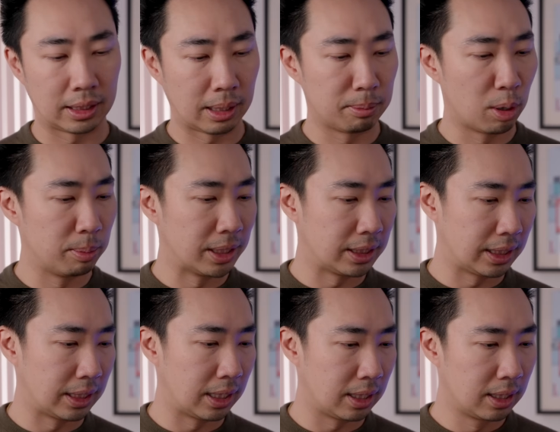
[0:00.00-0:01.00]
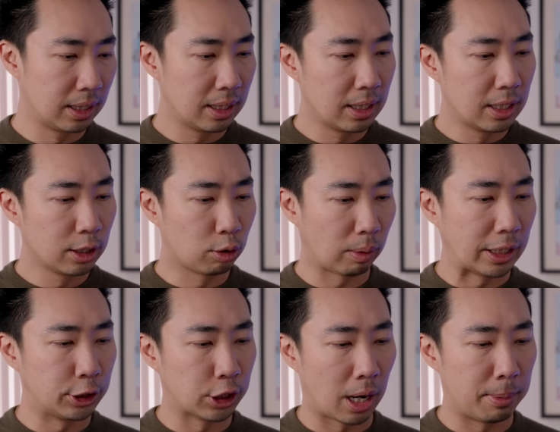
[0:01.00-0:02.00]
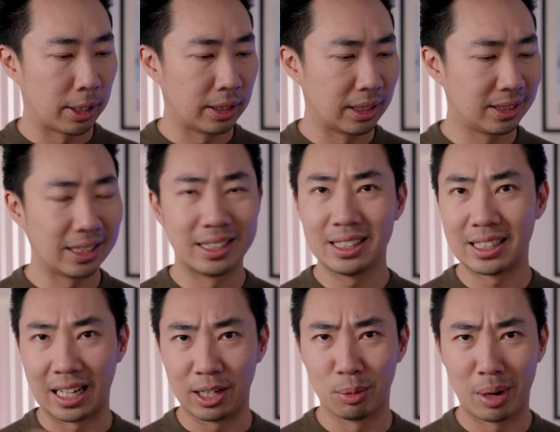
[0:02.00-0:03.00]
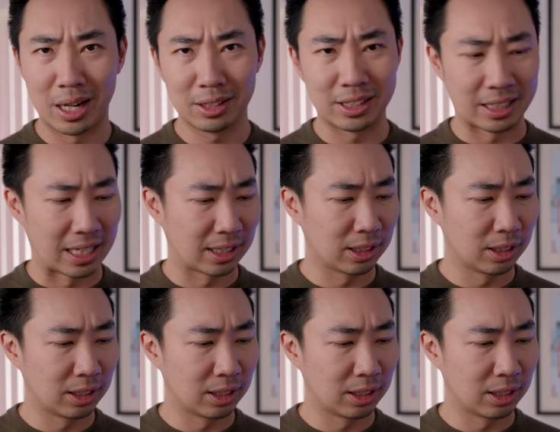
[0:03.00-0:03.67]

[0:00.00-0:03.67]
I think Moment did a great job on this. It did take a while to get